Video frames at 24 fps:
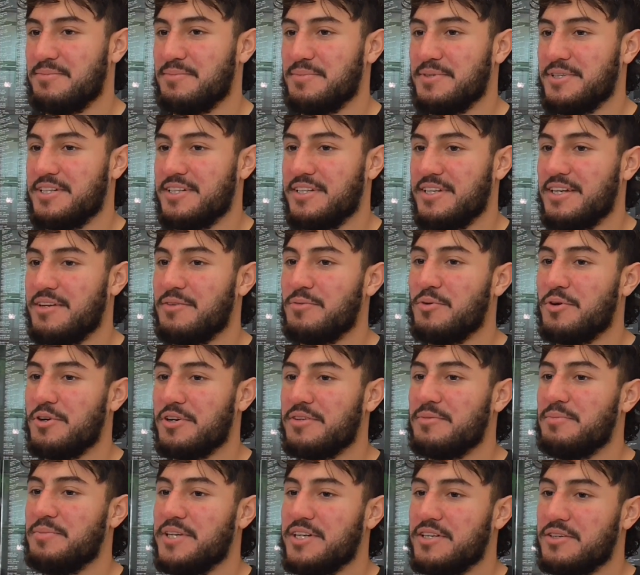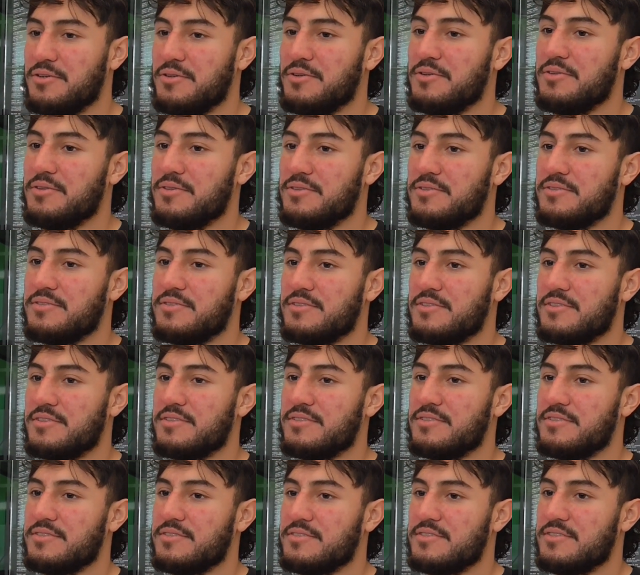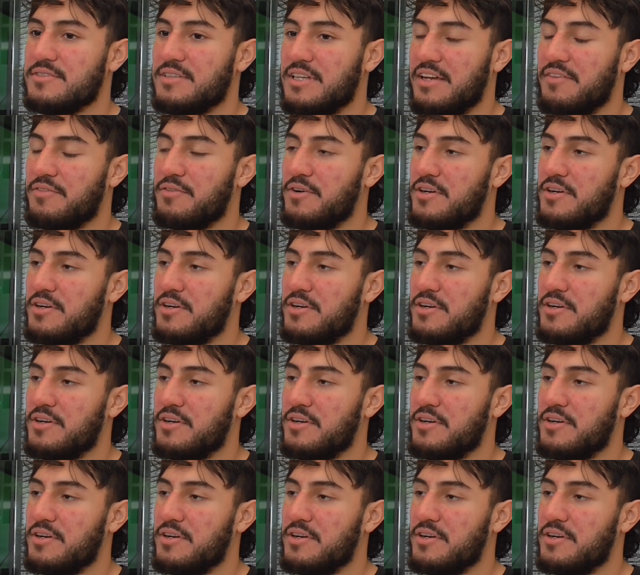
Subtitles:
But it would be cool, like,